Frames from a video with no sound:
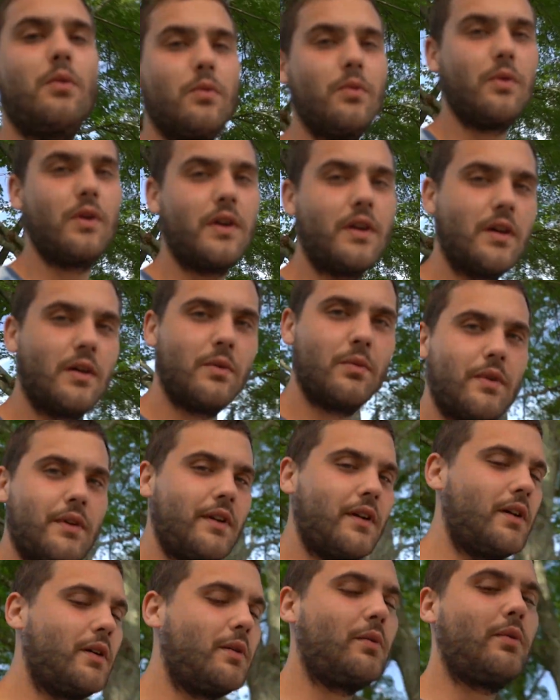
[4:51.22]
What up,
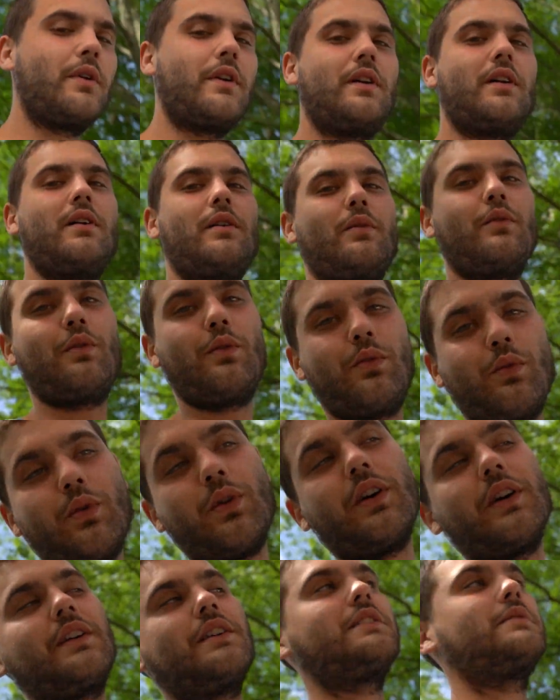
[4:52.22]
what up, what up?
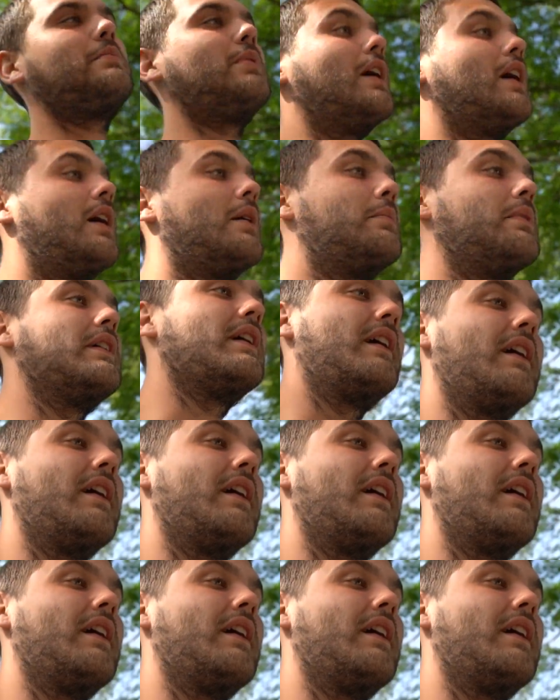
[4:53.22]
What is poppin',